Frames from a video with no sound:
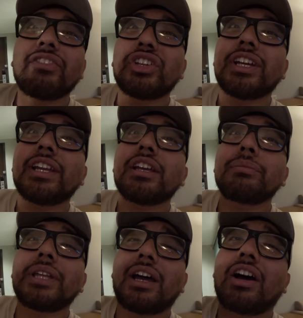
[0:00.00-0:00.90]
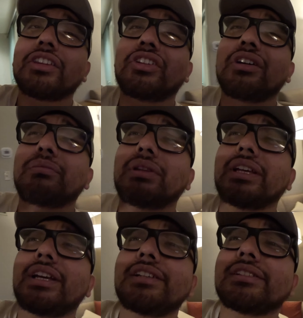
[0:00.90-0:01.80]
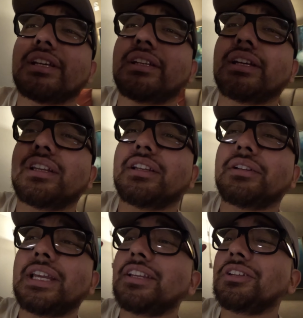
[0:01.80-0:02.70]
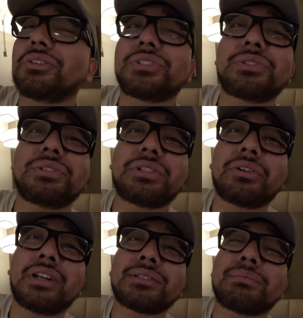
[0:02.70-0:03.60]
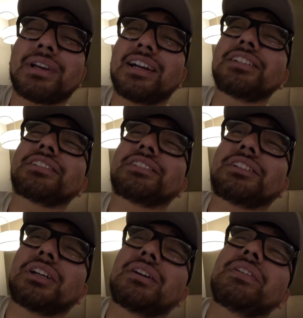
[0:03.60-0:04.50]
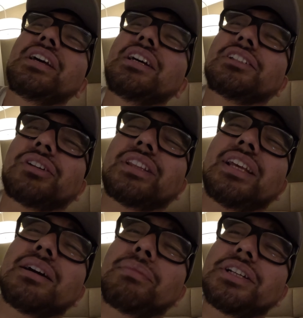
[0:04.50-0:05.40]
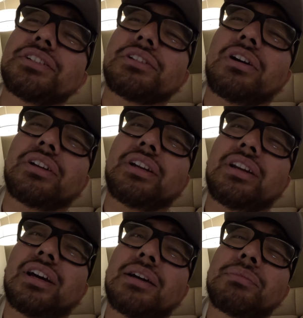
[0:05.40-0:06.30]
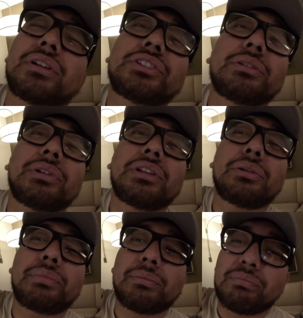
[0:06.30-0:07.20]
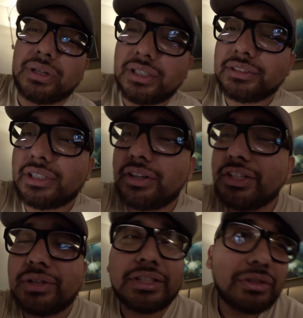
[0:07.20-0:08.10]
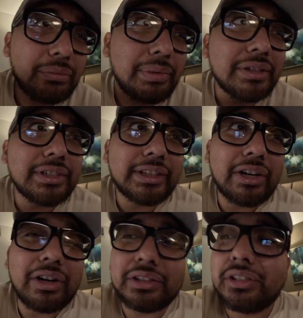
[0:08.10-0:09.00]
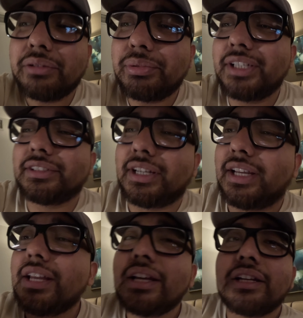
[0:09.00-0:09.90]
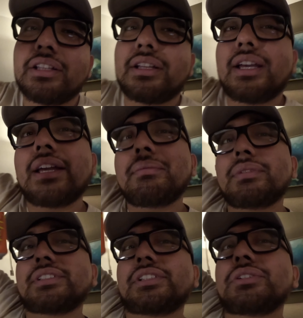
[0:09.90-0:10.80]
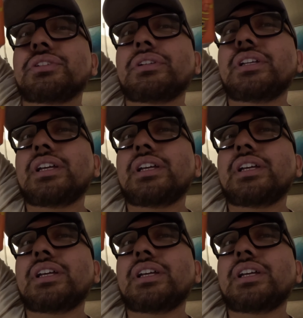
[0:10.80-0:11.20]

After hitting up that hot dog place and then eating those 2 donuts, I'm kind of stuffed, so I think I might just call it a night. I'm also a little bit buzzed. I already drank 2 beers at the hot dog place, and I am still